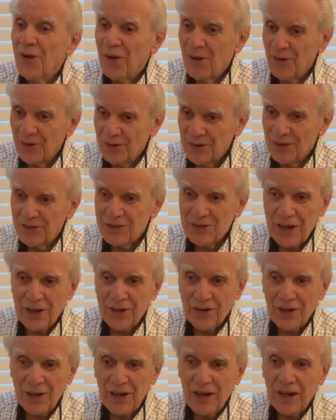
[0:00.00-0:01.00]
on
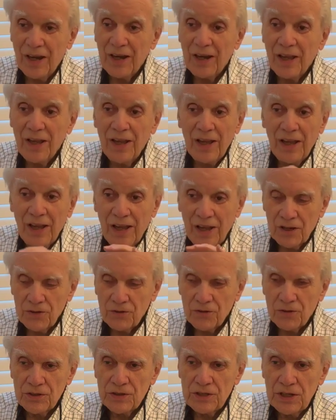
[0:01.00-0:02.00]
Saturday night and
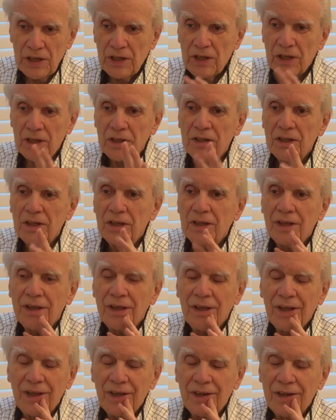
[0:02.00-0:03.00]
critique it.
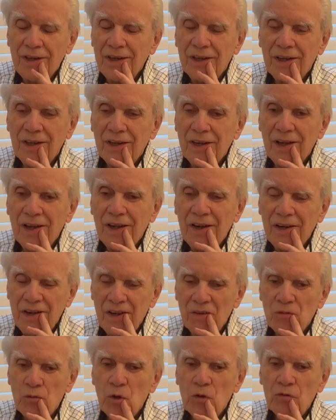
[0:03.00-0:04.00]
And uh, I
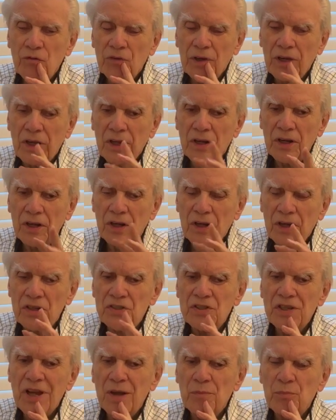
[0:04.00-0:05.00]
never will forget an
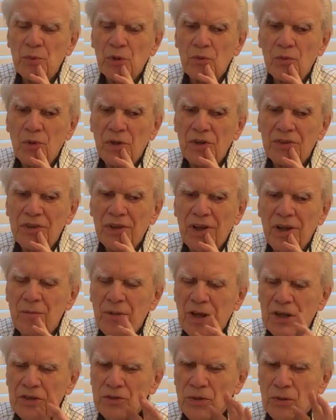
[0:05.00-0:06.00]
example. One time
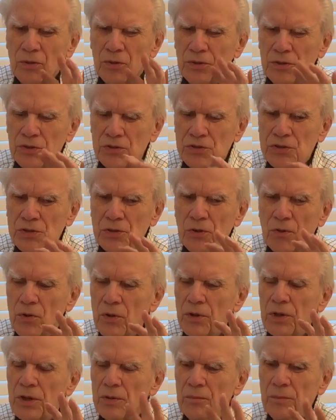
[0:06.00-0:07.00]
I told this
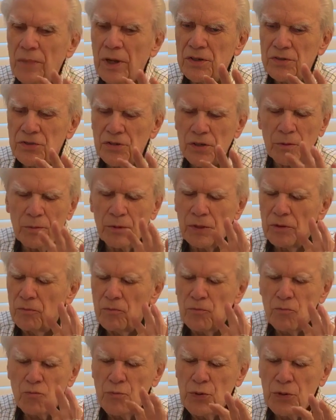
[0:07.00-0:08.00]
story in my sermon,
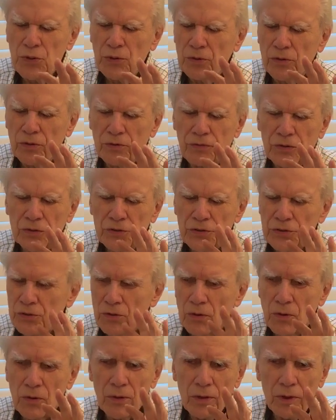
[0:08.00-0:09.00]
a beautiful
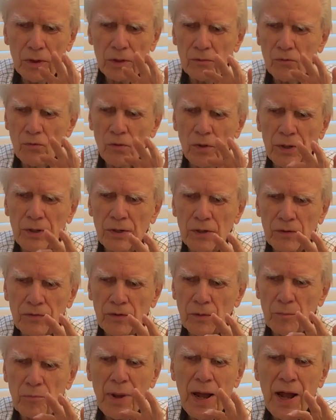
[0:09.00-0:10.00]
story,
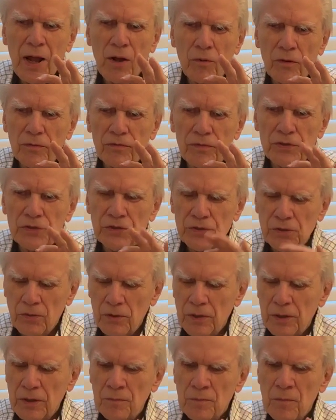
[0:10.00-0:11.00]
wonderful, powerful
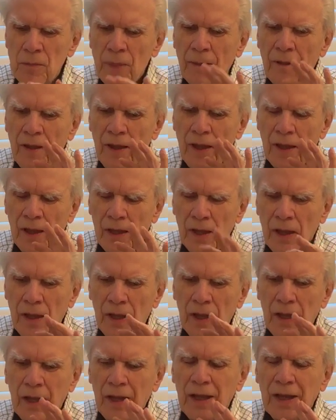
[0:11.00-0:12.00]
story.
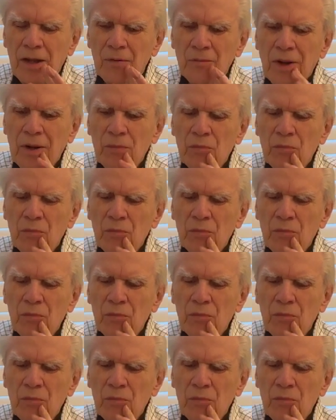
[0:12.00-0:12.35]
And my